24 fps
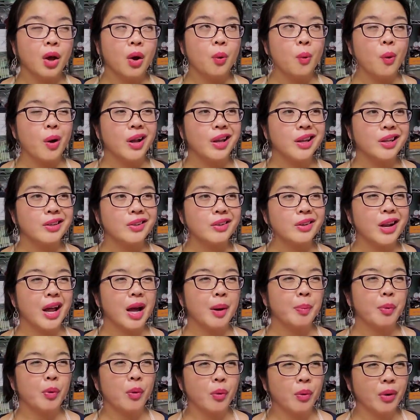walking into an
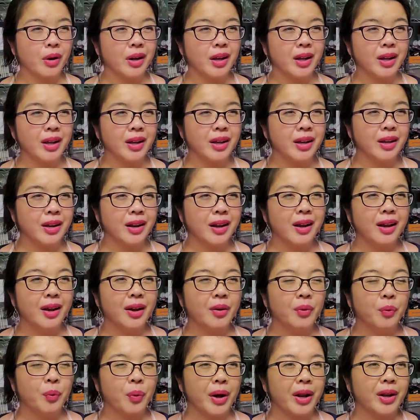apple orchard
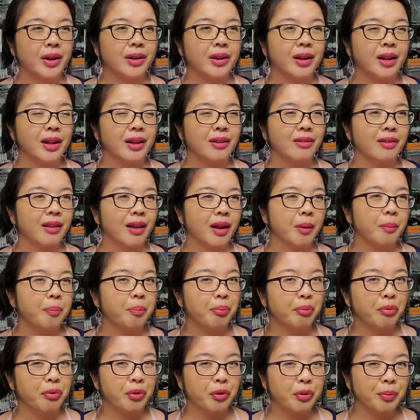when it's like
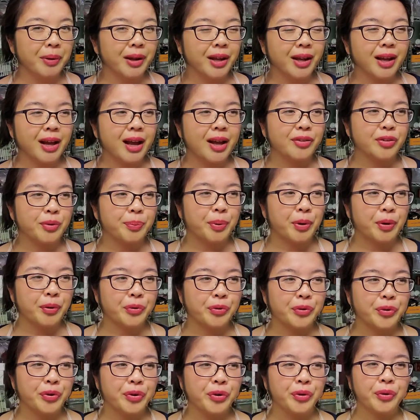blooming as
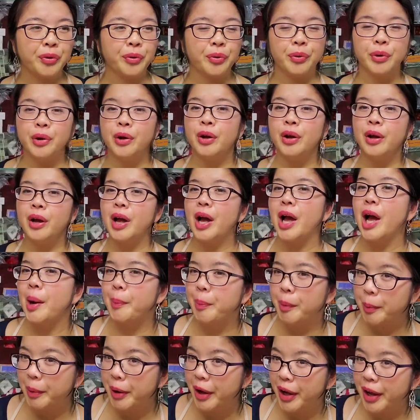opposed to
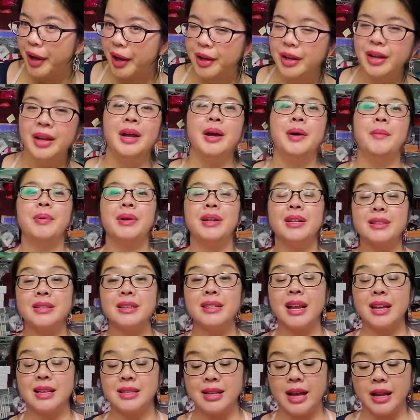apple pie. But it's
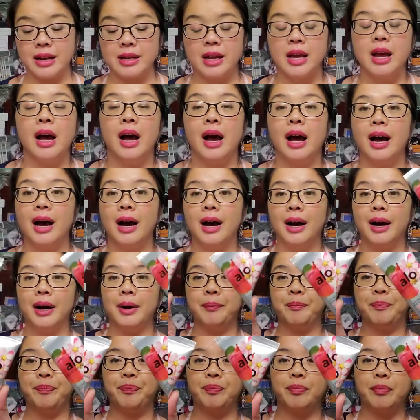a nice scent.
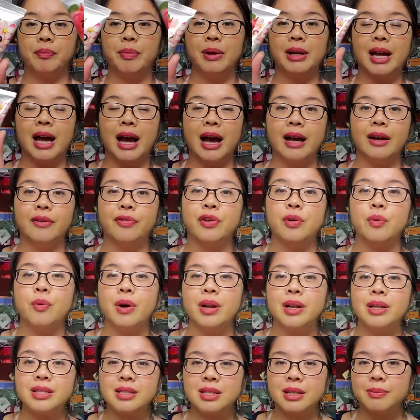But yeah, if you
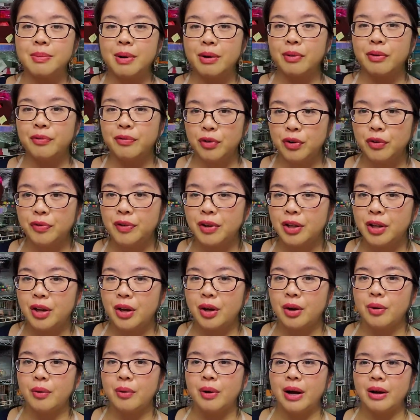want to see my review
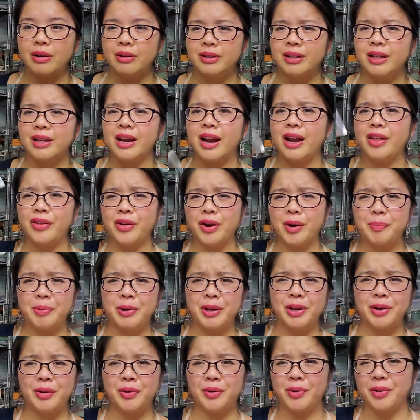video, I'll link it either up
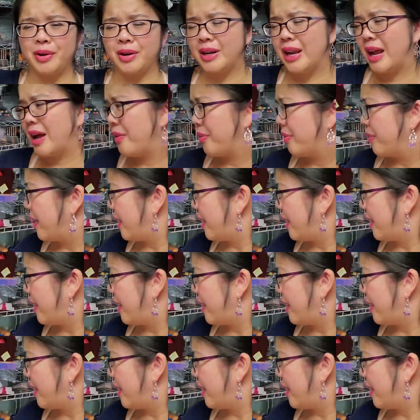here or down